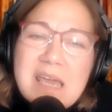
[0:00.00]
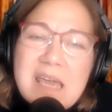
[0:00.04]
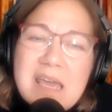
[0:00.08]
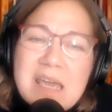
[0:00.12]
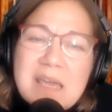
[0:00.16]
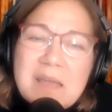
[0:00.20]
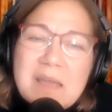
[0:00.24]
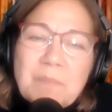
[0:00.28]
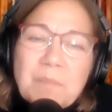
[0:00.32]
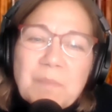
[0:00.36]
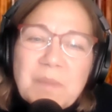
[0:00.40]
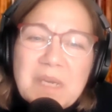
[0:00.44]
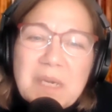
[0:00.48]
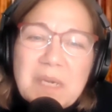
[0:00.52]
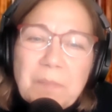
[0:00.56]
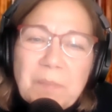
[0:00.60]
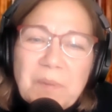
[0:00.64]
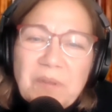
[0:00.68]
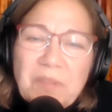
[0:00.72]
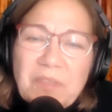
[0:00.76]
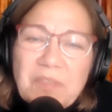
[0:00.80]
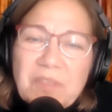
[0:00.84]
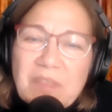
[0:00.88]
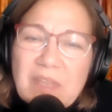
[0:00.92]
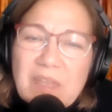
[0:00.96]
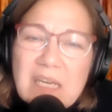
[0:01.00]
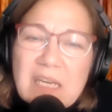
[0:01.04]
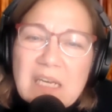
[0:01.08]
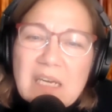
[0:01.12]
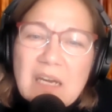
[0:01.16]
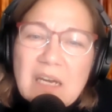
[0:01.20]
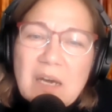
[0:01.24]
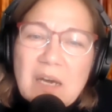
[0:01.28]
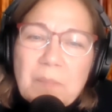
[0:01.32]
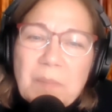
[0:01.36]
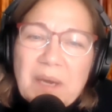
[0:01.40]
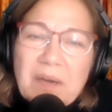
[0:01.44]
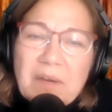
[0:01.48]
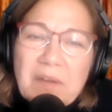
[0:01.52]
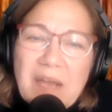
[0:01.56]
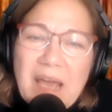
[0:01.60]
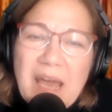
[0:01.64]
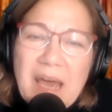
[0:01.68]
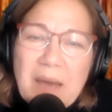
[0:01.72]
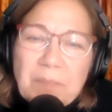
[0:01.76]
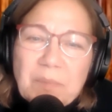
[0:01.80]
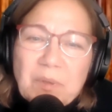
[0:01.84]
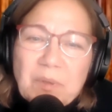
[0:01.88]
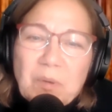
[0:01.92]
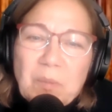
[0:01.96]
And people think about
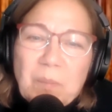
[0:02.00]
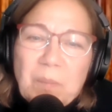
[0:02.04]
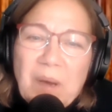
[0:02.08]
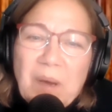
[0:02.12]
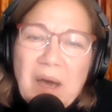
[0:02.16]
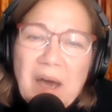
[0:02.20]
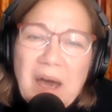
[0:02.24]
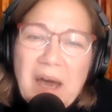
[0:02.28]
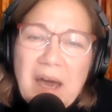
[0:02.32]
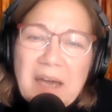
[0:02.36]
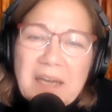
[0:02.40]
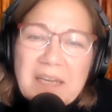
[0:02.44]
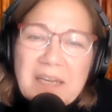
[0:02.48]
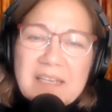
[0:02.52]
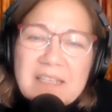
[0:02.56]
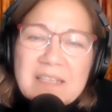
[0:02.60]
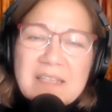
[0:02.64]
apple pie.